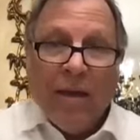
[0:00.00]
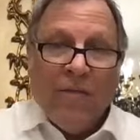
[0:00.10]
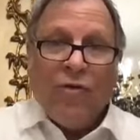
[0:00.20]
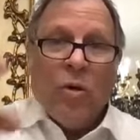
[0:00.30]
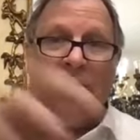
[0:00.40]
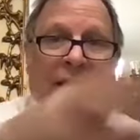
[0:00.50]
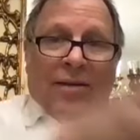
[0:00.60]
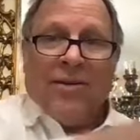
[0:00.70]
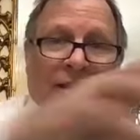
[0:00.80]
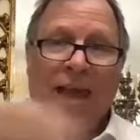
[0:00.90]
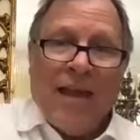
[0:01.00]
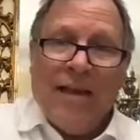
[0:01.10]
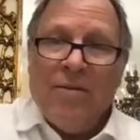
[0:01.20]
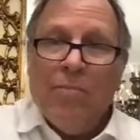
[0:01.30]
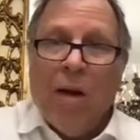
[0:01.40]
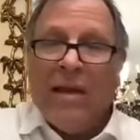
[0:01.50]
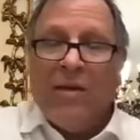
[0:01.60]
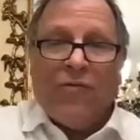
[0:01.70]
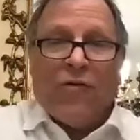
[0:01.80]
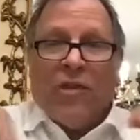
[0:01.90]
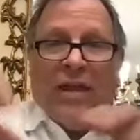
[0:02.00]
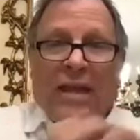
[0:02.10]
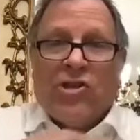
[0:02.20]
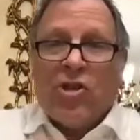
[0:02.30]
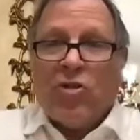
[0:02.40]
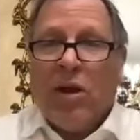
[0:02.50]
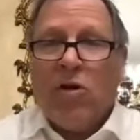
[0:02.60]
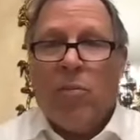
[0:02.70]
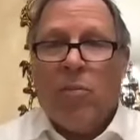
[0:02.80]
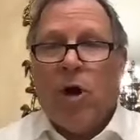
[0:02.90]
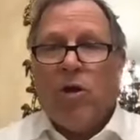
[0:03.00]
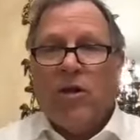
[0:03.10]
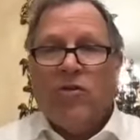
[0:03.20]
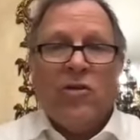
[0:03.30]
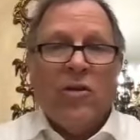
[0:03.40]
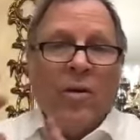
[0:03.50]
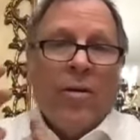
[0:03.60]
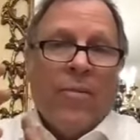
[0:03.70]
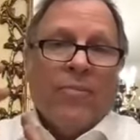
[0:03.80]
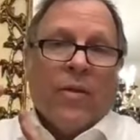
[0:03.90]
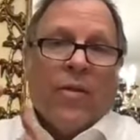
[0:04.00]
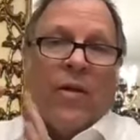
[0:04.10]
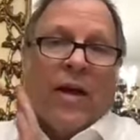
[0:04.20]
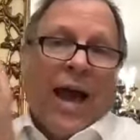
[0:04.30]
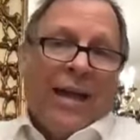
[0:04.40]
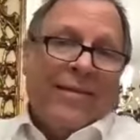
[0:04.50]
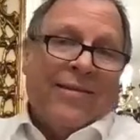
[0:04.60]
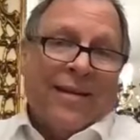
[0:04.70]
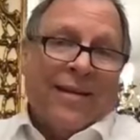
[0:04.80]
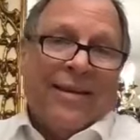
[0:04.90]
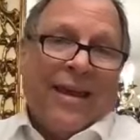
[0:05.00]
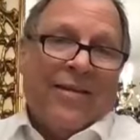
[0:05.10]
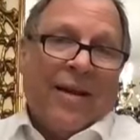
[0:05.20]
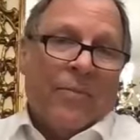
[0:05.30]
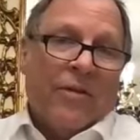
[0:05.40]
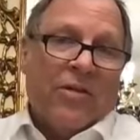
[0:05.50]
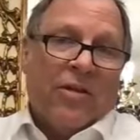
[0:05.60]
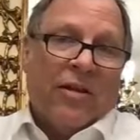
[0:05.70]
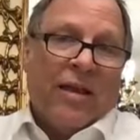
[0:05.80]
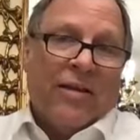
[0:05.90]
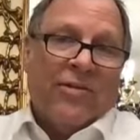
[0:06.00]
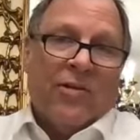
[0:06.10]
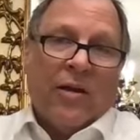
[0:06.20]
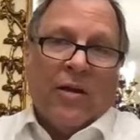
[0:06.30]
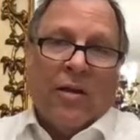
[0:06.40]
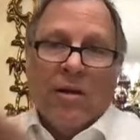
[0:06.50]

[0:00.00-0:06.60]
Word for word: If you had designated money for each three korbanos, the chatas has to get dumped into the Dead Sea.